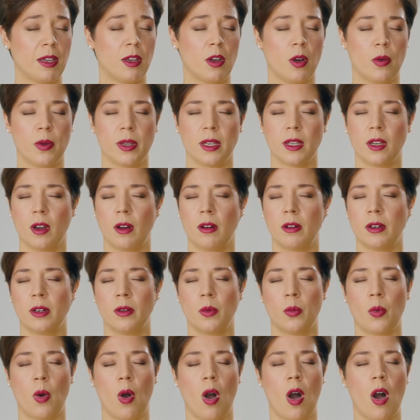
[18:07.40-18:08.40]
going on
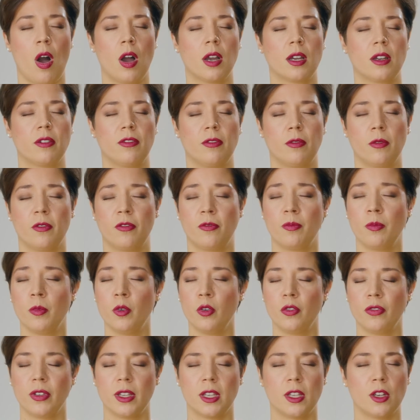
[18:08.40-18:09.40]
a walk,
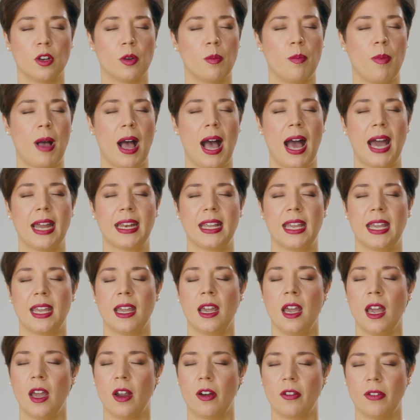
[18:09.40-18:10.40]
moving your
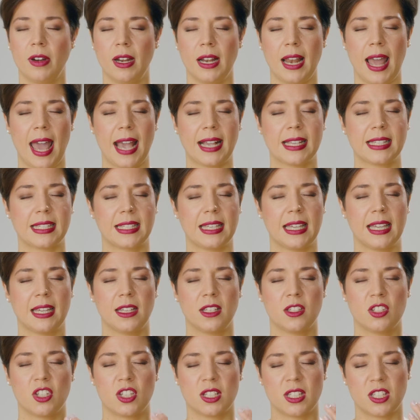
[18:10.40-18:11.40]
body,
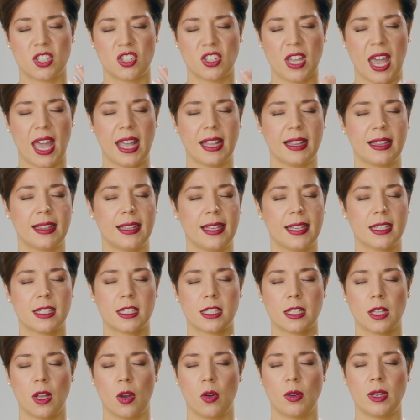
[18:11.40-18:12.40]
relaxing, just gently,
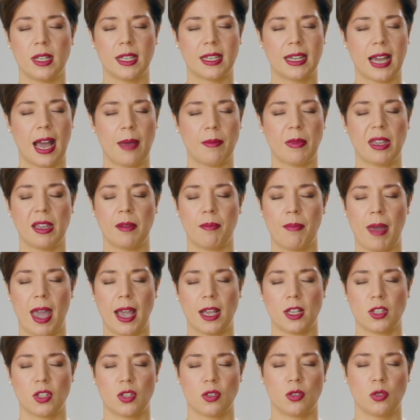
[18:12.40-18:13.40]
slowly coming
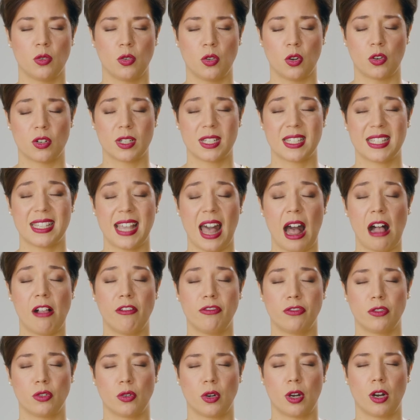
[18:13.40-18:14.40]
back to
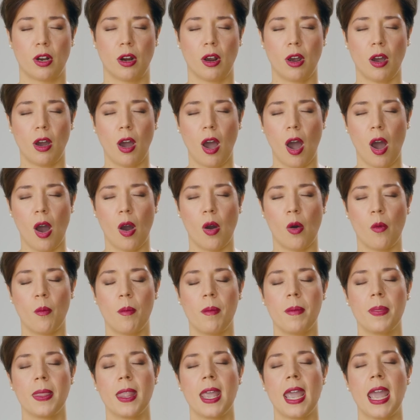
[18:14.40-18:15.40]
yourself, to your
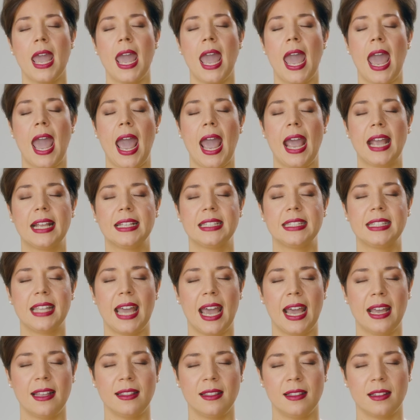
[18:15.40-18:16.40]
home. And
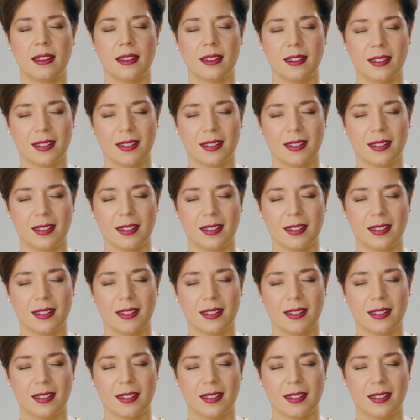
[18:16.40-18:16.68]
then